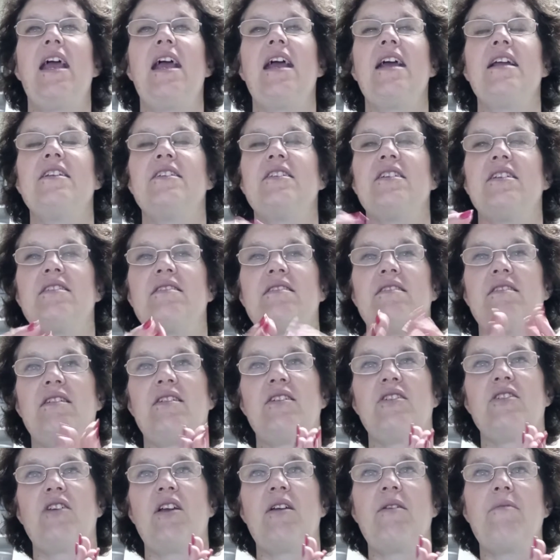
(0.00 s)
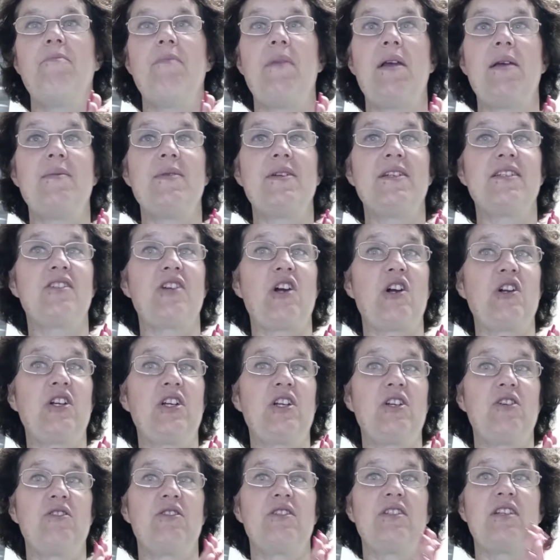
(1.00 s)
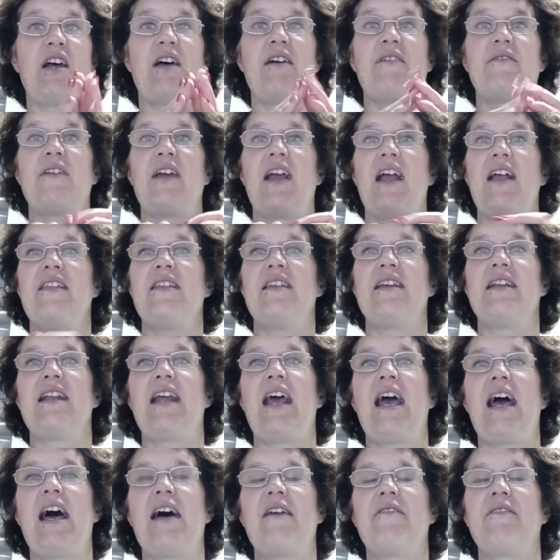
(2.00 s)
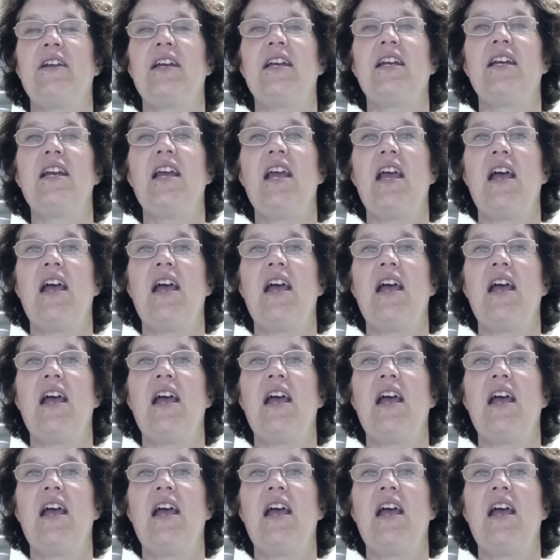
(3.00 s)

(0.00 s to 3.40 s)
and just maybe starting yourself, and then having